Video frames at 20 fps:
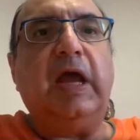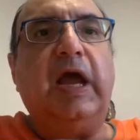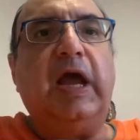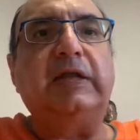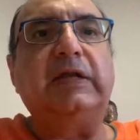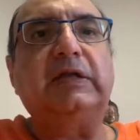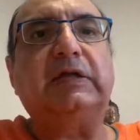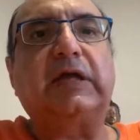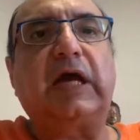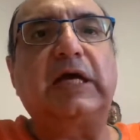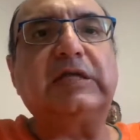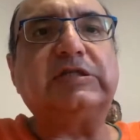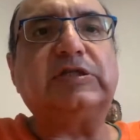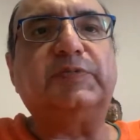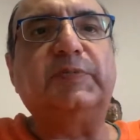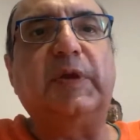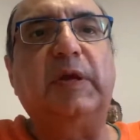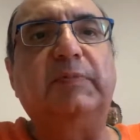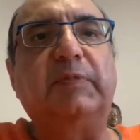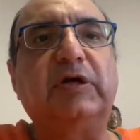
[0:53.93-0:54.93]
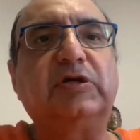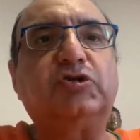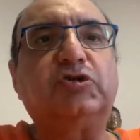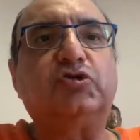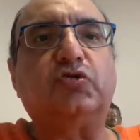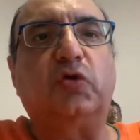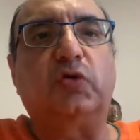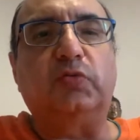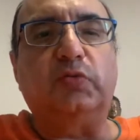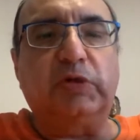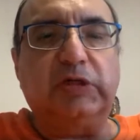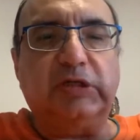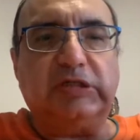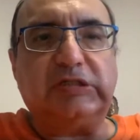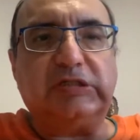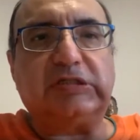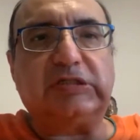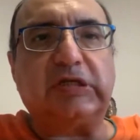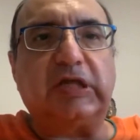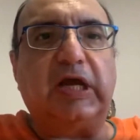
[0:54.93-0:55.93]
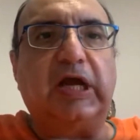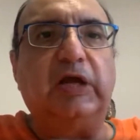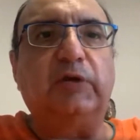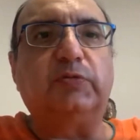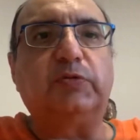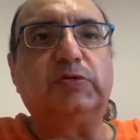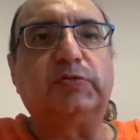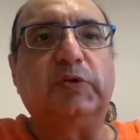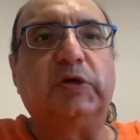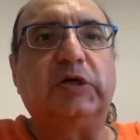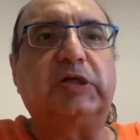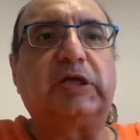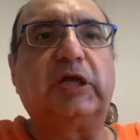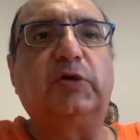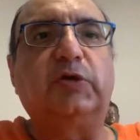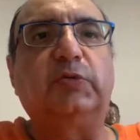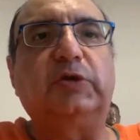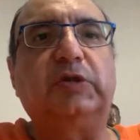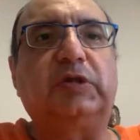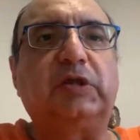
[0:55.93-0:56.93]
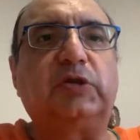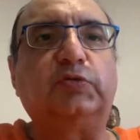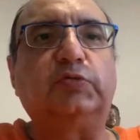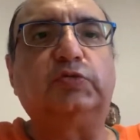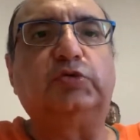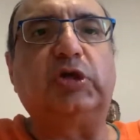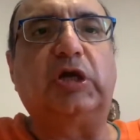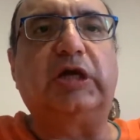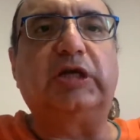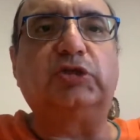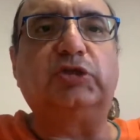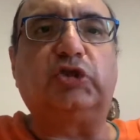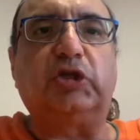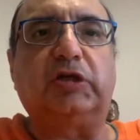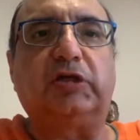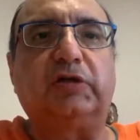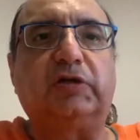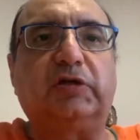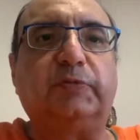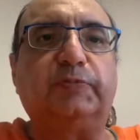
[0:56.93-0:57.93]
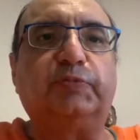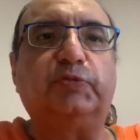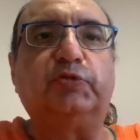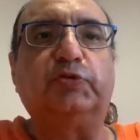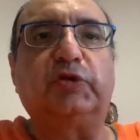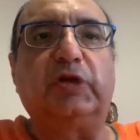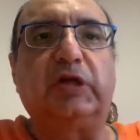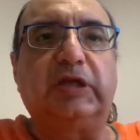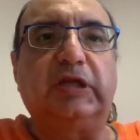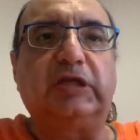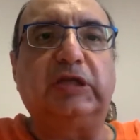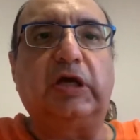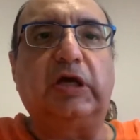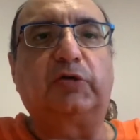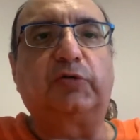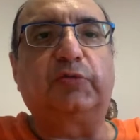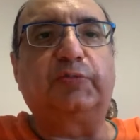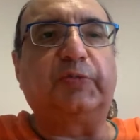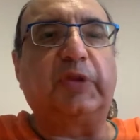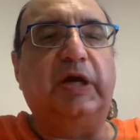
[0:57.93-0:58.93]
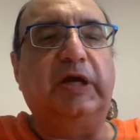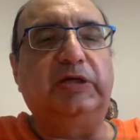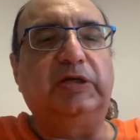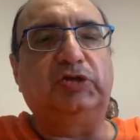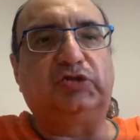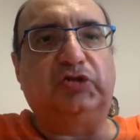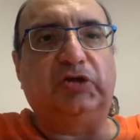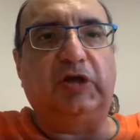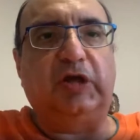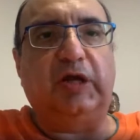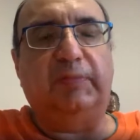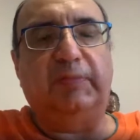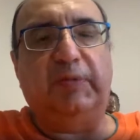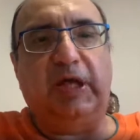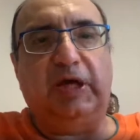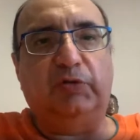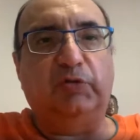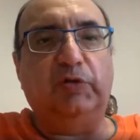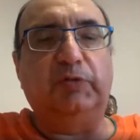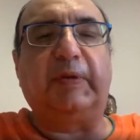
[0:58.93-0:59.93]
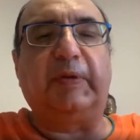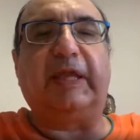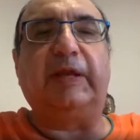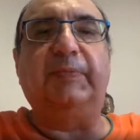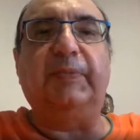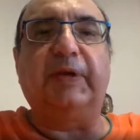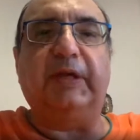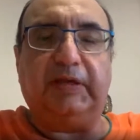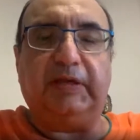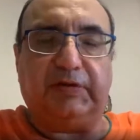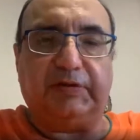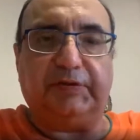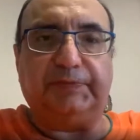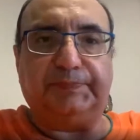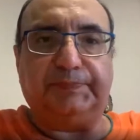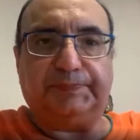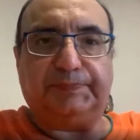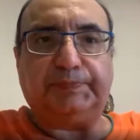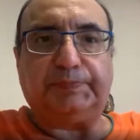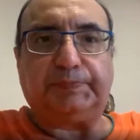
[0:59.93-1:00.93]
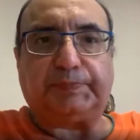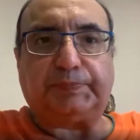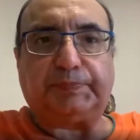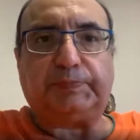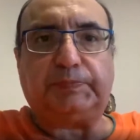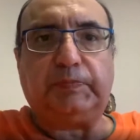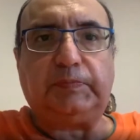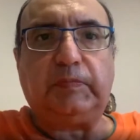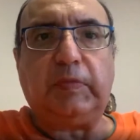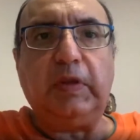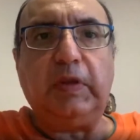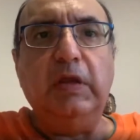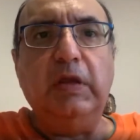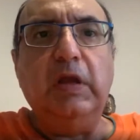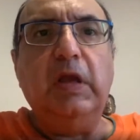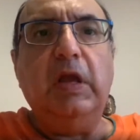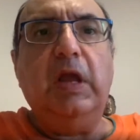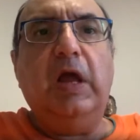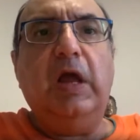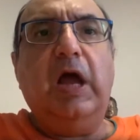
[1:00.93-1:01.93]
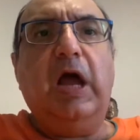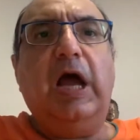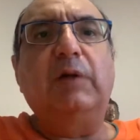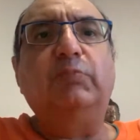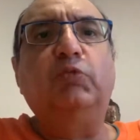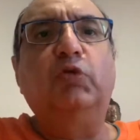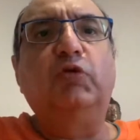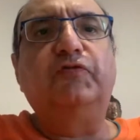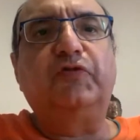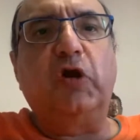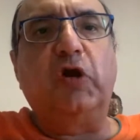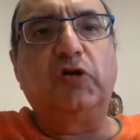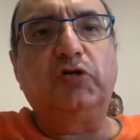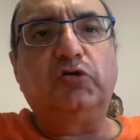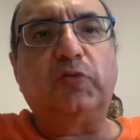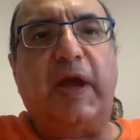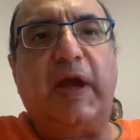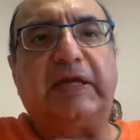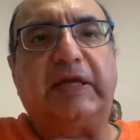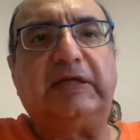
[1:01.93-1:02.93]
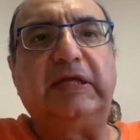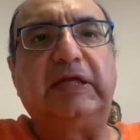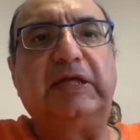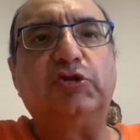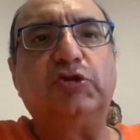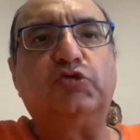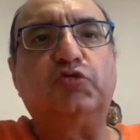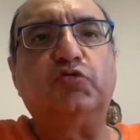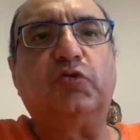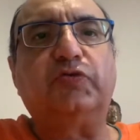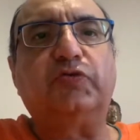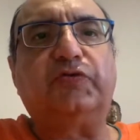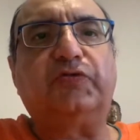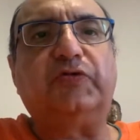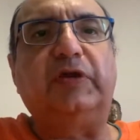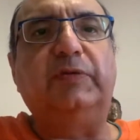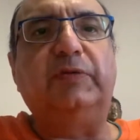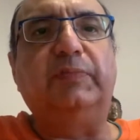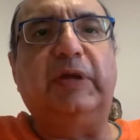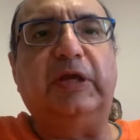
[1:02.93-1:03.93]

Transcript: And it cast me amongst stalwarts. I was working with Tanuja and Shekhar Kapoor and Nina Gupta and Sriram Lagu. It became a hit. I moved on to acting in two or three